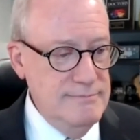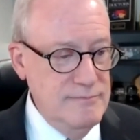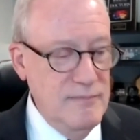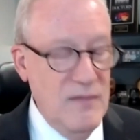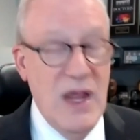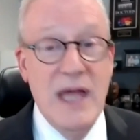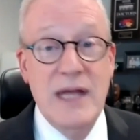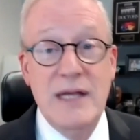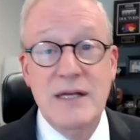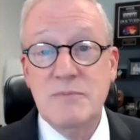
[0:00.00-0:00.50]

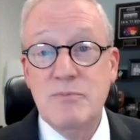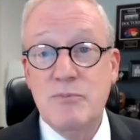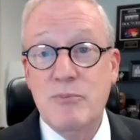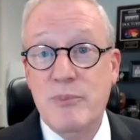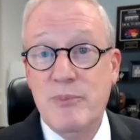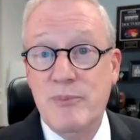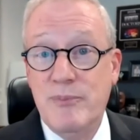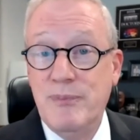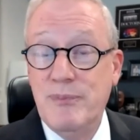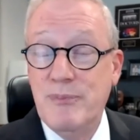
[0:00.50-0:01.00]
And it
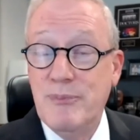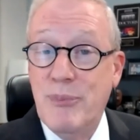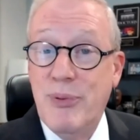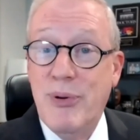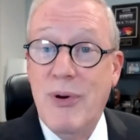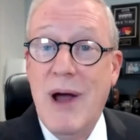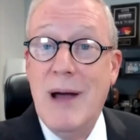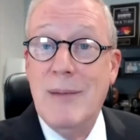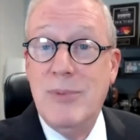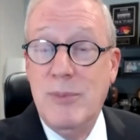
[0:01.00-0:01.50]

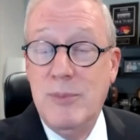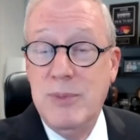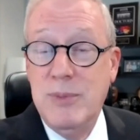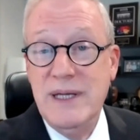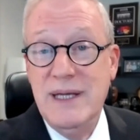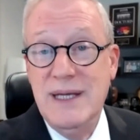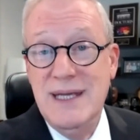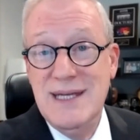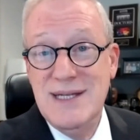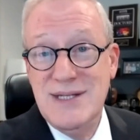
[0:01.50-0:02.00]

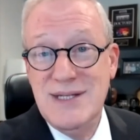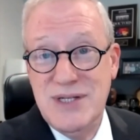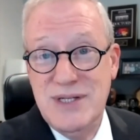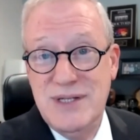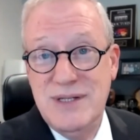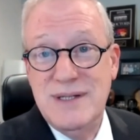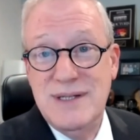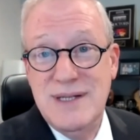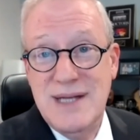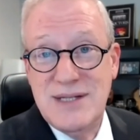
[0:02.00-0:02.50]
probably
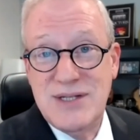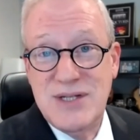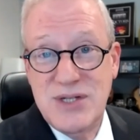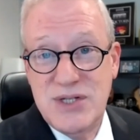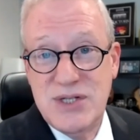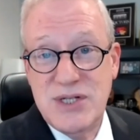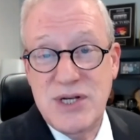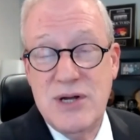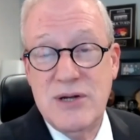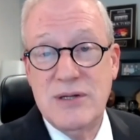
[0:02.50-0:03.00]
isn't
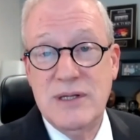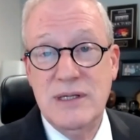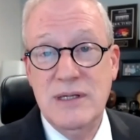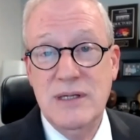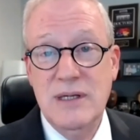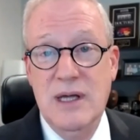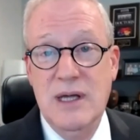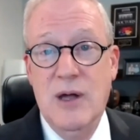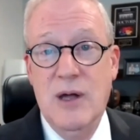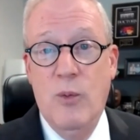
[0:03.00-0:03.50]
necessarily
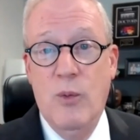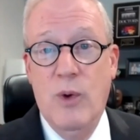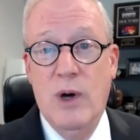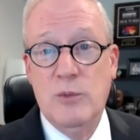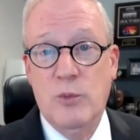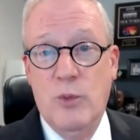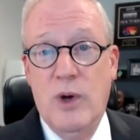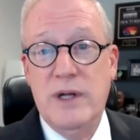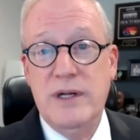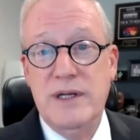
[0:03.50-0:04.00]

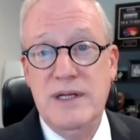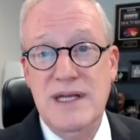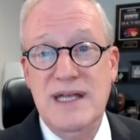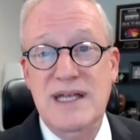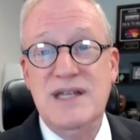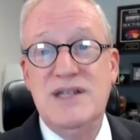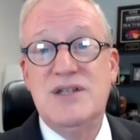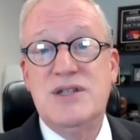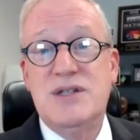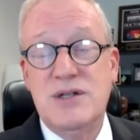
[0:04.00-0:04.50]
what one
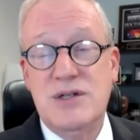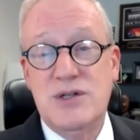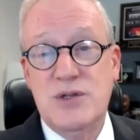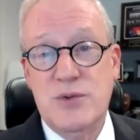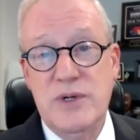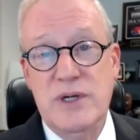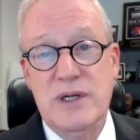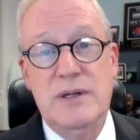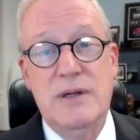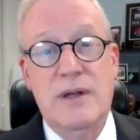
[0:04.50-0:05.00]
needs to
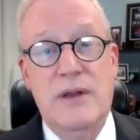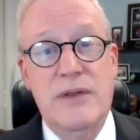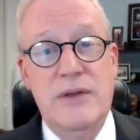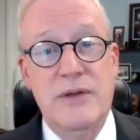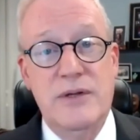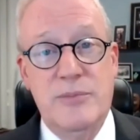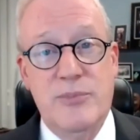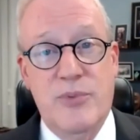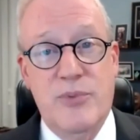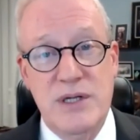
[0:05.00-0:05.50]
treat the
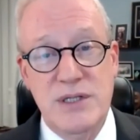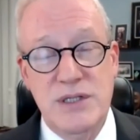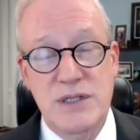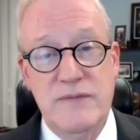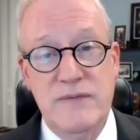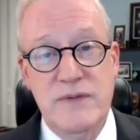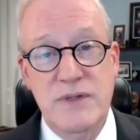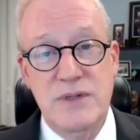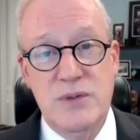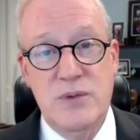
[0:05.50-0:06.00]
depressive
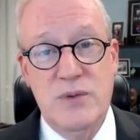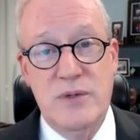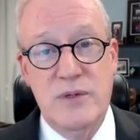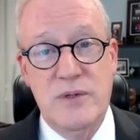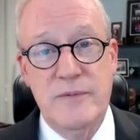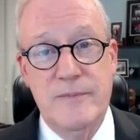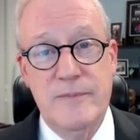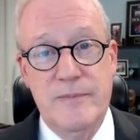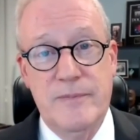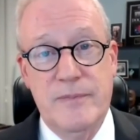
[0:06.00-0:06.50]
disorder,
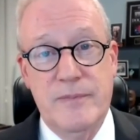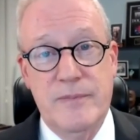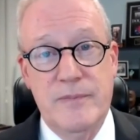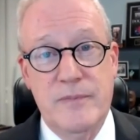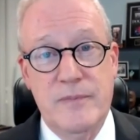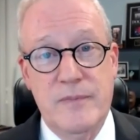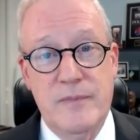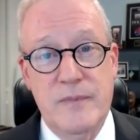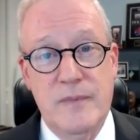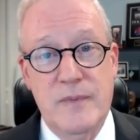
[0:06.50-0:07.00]

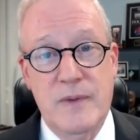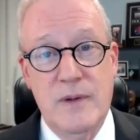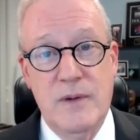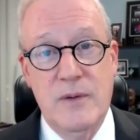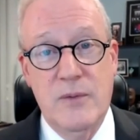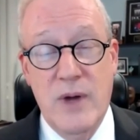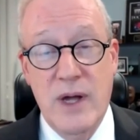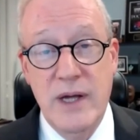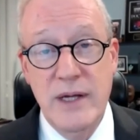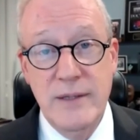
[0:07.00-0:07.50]

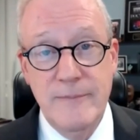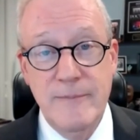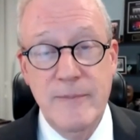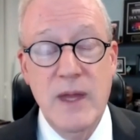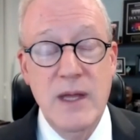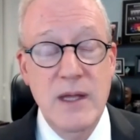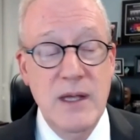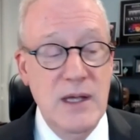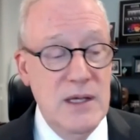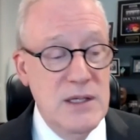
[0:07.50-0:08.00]
right?
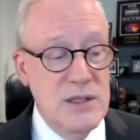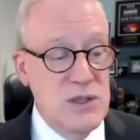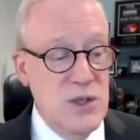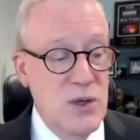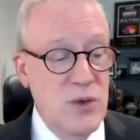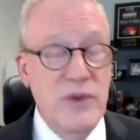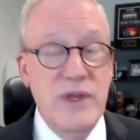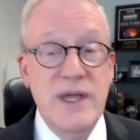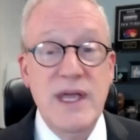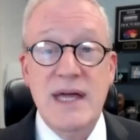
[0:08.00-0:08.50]

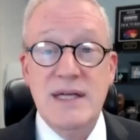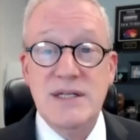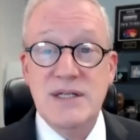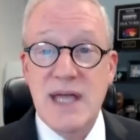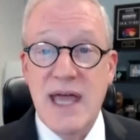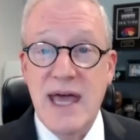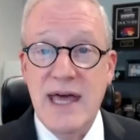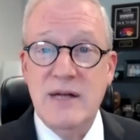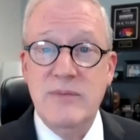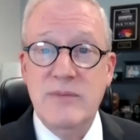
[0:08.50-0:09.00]
So the
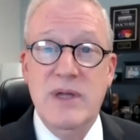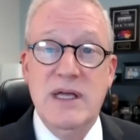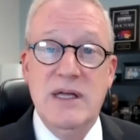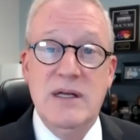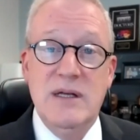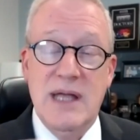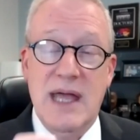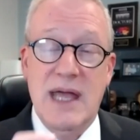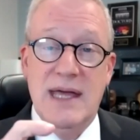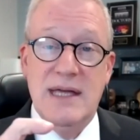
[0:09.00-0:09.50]

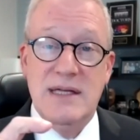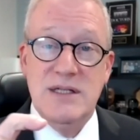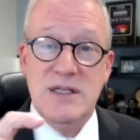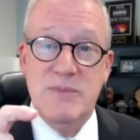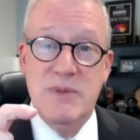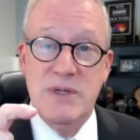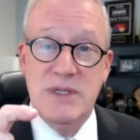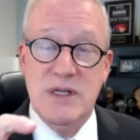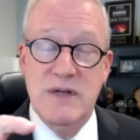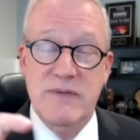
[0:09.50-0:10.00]
S-ketamine has
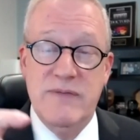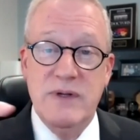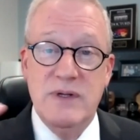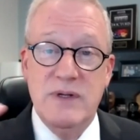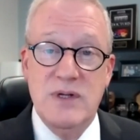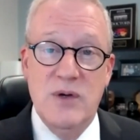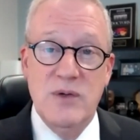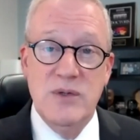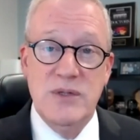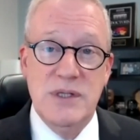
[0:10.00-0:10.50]
specific
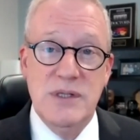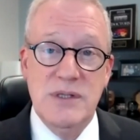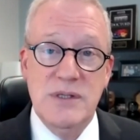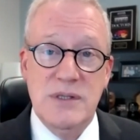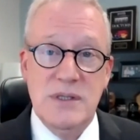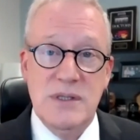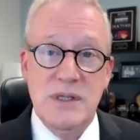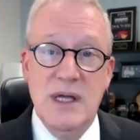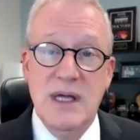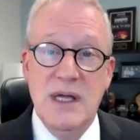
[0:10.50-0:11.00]

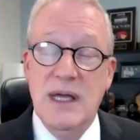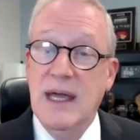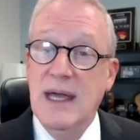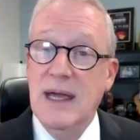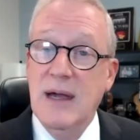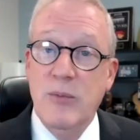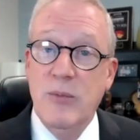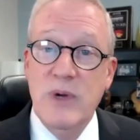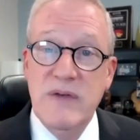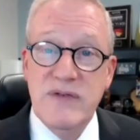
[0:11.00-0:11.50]
doses.
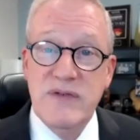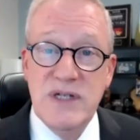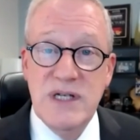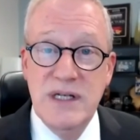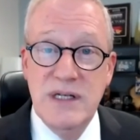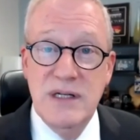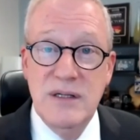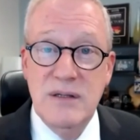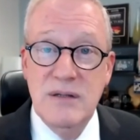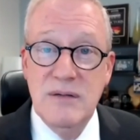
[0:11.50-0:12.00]
We've
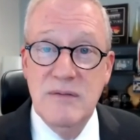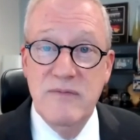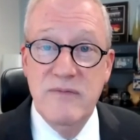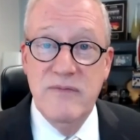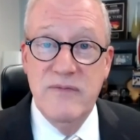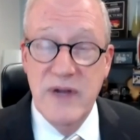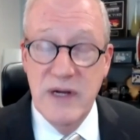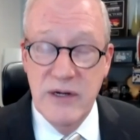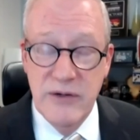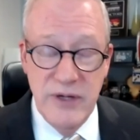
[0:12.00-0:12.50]
seen it
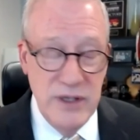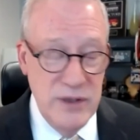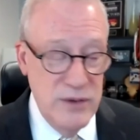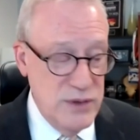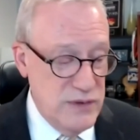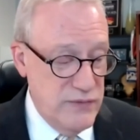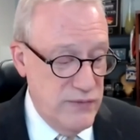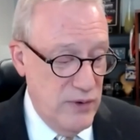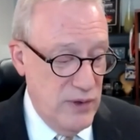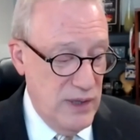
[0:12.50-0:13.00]
very
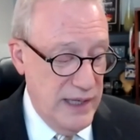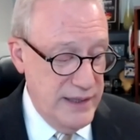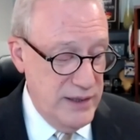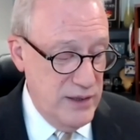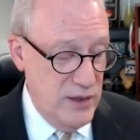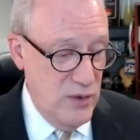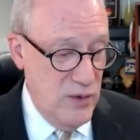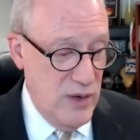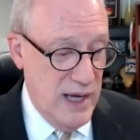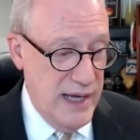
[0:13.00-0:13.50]
useful. I
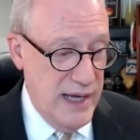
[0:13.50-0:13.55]
know